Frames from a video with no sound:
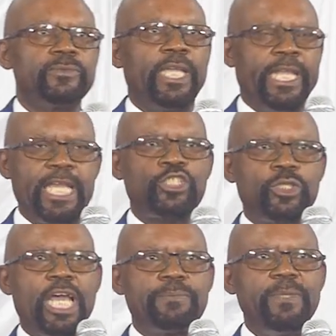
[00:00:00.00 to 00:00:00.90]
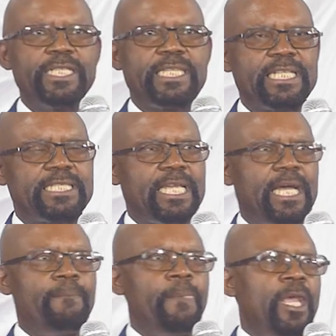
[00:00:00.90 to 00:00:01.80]
And I should admit that
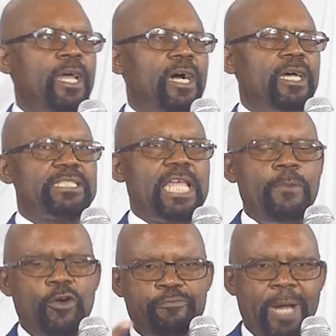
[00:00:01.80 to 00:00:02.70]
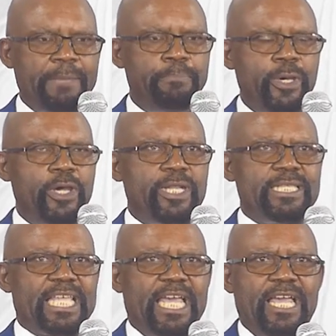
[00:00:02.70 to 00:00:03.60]
uh, uh, some of my
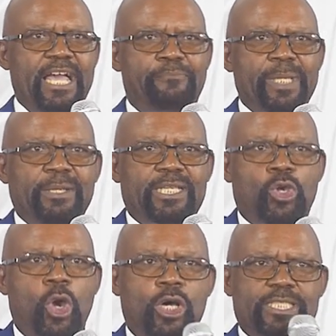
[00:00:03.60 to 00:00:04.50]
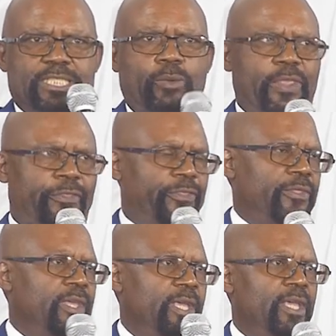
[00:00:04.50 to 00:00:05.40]
burdens I, have been cozy
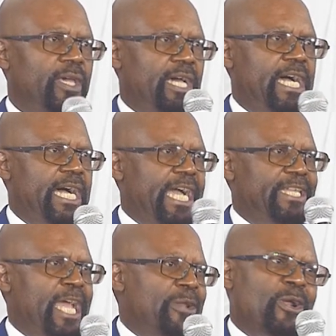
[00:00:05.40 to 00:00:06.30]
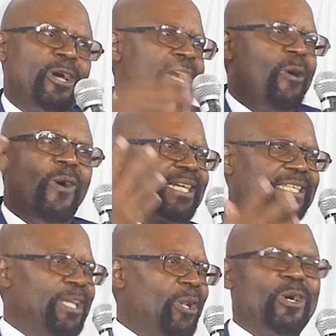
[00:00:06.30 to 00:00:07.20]
with. I, I, no longer
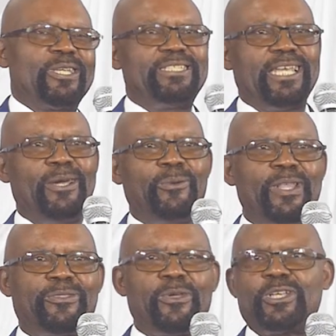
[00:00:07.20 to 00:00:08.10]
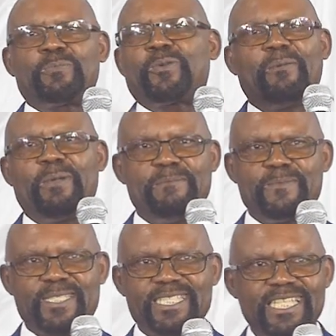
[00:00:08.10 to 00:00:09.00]
worry the Lord uh, with those
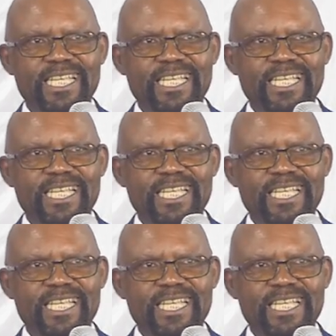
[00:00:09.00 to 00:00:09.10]
problems.